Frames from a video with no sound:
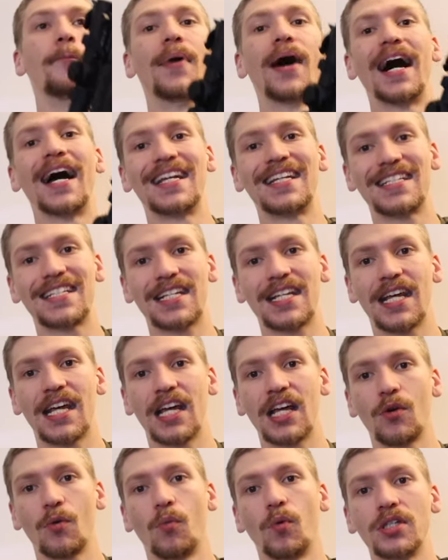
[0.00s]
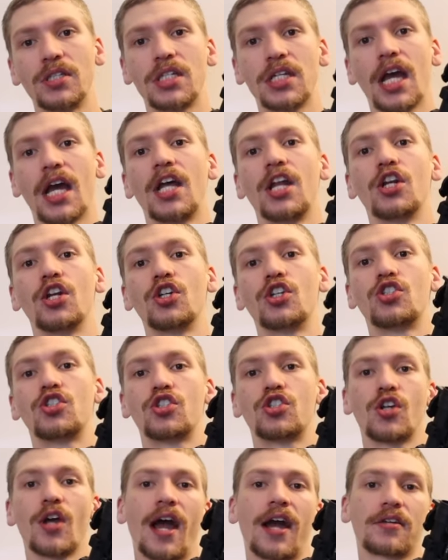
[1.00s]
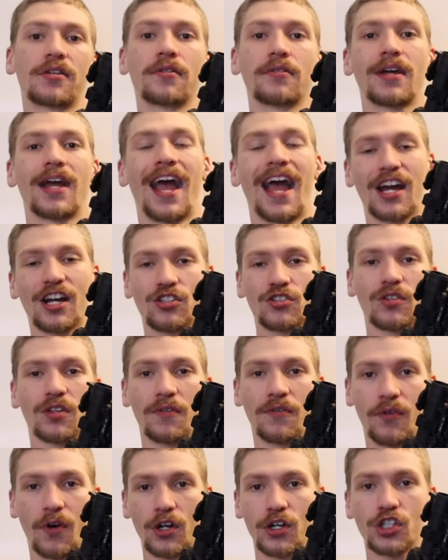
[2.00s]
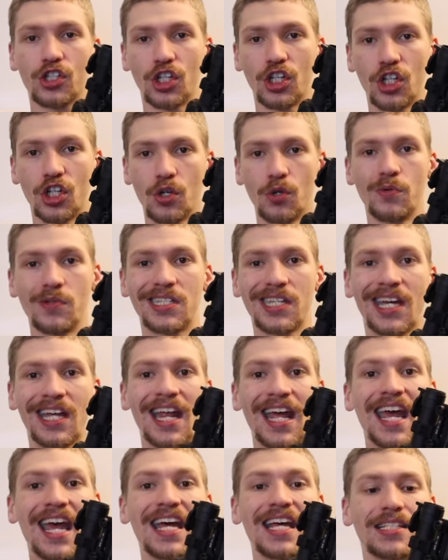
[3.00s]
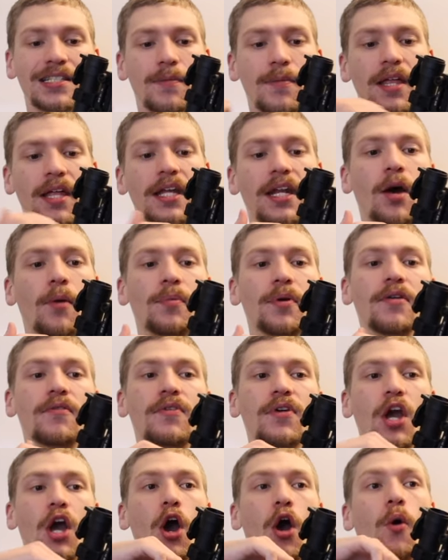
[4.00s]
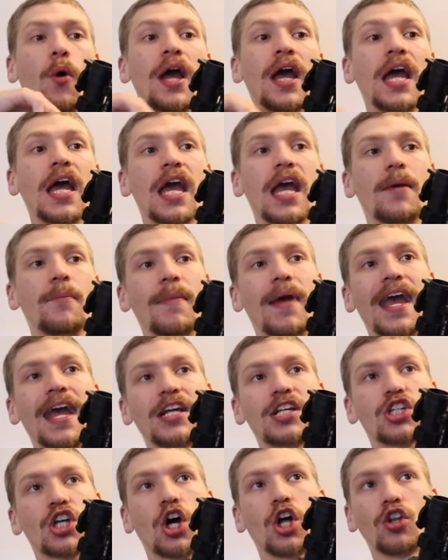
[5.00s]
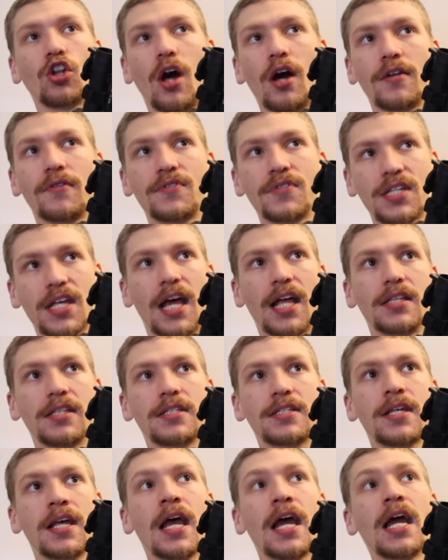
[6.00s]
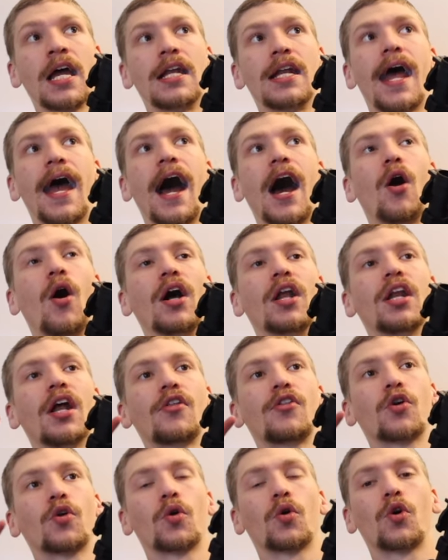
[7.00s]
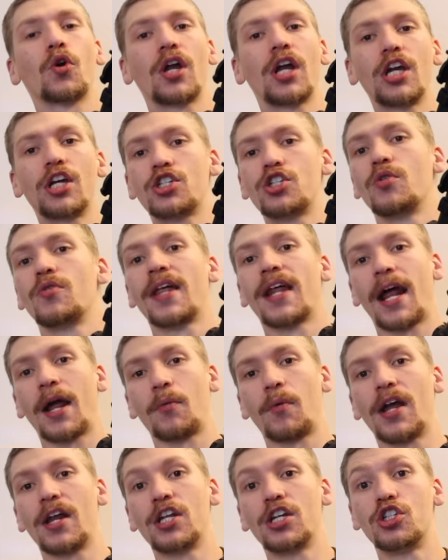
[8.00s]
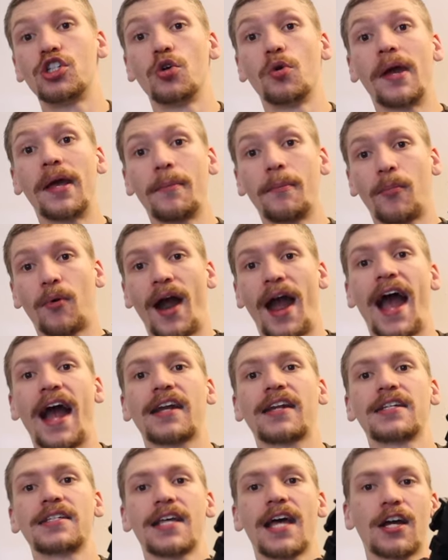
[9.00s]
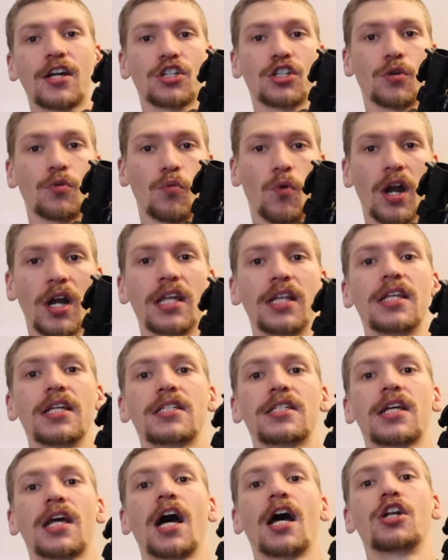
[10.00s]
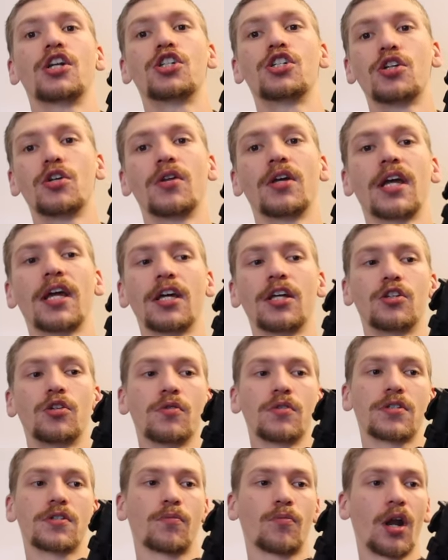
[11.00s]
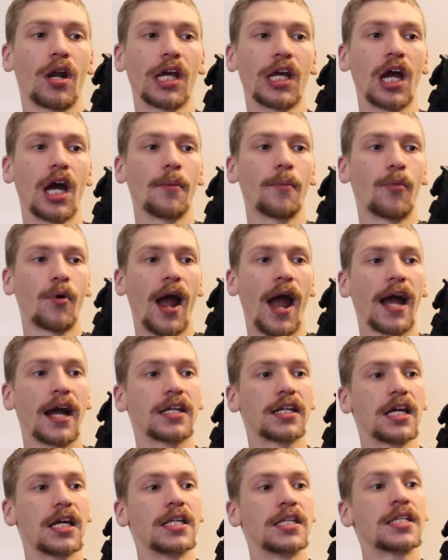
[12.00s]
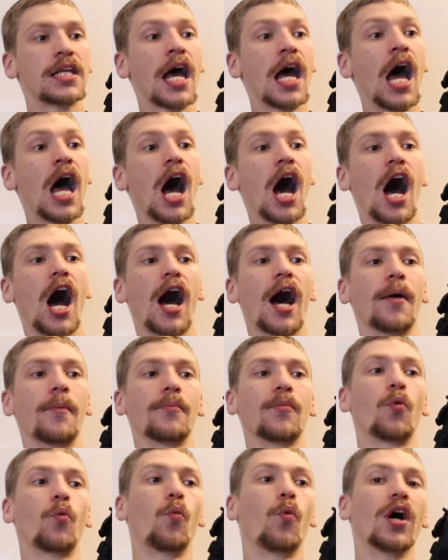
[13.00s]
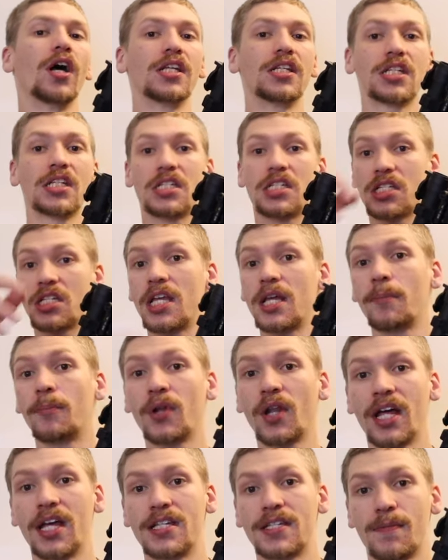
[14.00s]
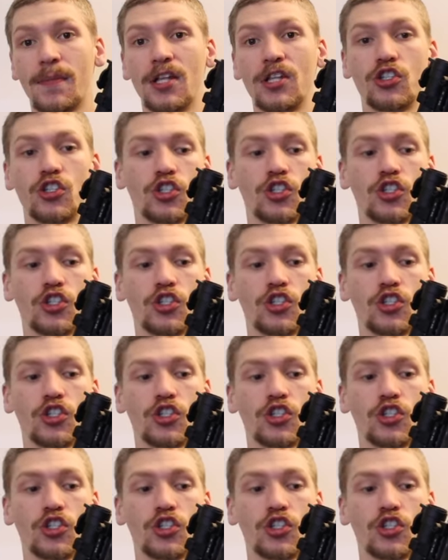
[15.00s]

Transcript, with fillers: But once again, to actually functionally use it, something like an LPVO, it makes a lot of sense. Now, another issue that I ran into in practice, actually running this gun, shooting it, doing some run and gun practice, was sling placement.